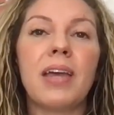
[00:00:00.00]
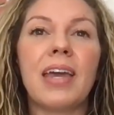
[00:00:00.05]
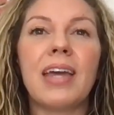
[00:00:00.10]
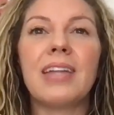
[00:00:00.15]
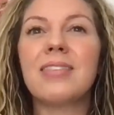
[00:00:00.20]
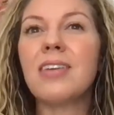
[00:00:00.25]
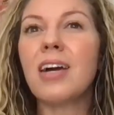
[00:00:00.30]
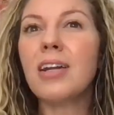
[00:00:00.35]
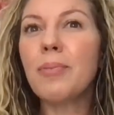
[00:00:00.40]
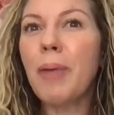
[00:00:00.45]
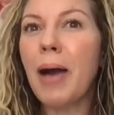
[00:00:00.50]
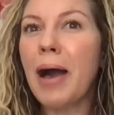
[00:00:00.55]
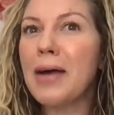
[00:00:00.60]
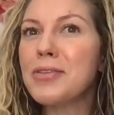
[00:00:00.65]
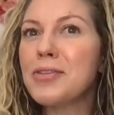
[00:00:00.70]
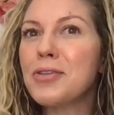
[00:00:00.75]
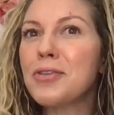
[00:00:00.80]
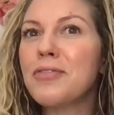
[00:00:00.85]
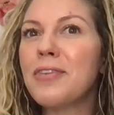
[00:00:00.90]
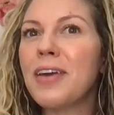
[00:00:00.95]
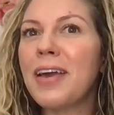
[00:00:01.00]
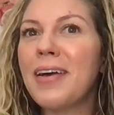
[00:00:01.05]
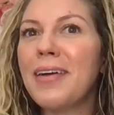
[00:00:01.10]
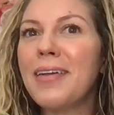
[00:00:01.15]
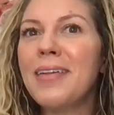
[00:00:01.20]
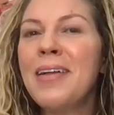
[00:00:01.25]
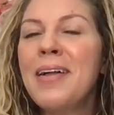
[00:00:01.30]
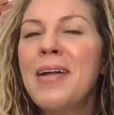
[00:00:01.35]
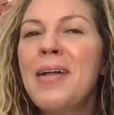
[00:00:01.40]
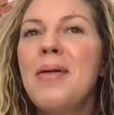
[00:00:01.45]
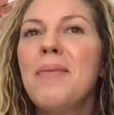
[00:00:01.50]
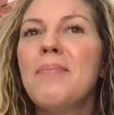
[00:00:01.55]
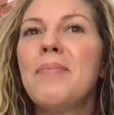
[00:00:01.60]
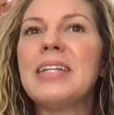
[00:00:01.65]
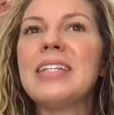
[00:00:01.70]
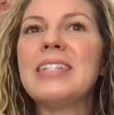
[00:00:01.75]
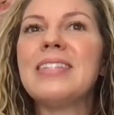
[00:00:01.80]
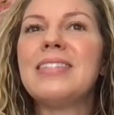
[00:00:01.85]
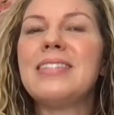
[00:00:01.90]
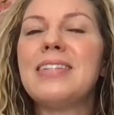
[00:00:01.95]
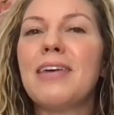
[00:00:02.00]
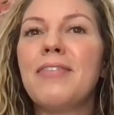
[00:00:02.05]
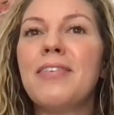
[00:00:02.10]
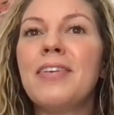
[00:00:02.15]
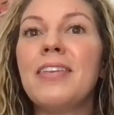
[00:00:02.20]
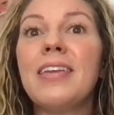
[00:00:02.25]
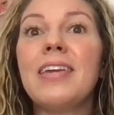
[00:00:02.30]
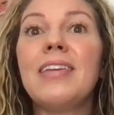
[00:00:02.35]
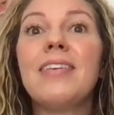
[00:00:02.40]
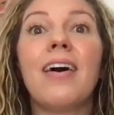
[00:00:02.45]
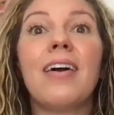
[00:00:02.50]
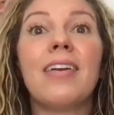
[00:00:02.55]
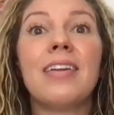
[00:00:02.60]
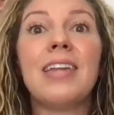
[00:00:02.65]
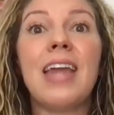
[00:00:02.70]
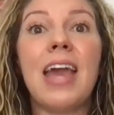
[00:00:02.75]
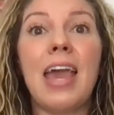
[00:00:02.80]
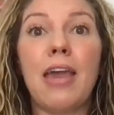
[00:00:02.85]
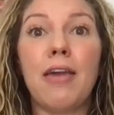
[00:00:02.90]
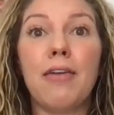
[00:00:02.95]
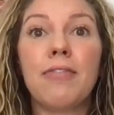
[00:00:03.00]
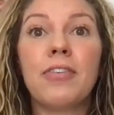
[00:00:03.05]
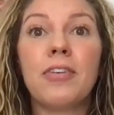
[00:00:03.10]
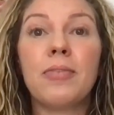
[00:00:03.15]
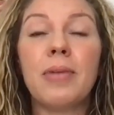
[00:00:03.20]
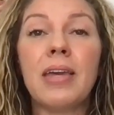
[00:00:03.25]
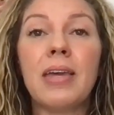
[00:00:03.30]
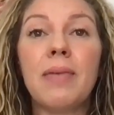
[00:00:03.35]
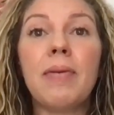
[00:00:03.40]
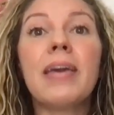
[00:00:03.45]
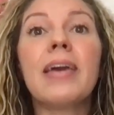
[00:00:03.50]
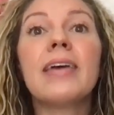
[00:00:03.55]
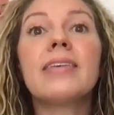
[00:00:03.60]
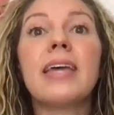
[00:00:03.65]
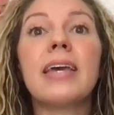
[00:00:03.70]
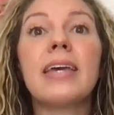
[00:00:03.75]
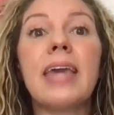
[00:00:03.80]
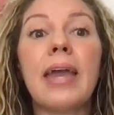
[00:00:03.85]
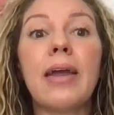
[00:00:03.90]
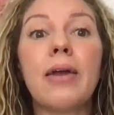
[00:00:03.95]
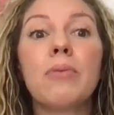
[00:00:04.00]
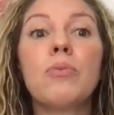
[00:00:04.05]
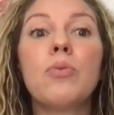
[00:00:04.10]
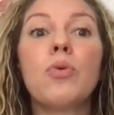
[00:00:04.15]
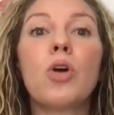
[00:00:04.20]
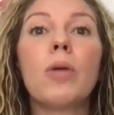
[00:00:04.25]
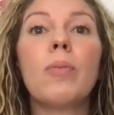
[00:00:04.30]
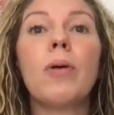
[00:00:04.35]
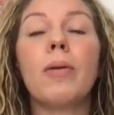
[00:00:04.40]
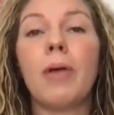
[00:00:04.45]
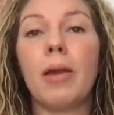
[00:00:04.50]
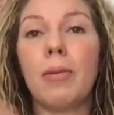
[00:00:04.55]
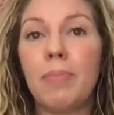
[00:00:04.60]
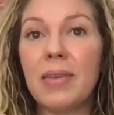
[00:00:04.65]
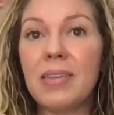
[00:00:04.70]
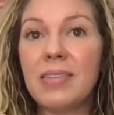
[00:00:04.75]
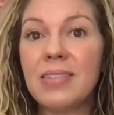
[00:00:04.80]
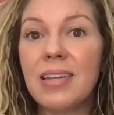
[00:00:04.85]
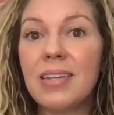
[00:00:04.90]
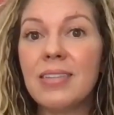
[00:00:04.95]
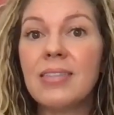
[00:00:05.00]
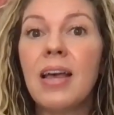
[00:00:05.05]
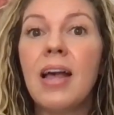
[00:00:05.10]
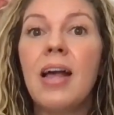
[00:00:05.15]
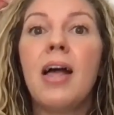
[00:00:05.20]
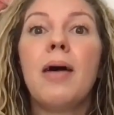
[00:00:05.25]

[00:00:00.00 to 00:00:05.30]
Like it's not a pass or fail, but it's definitely not an A for me because I care more about my business,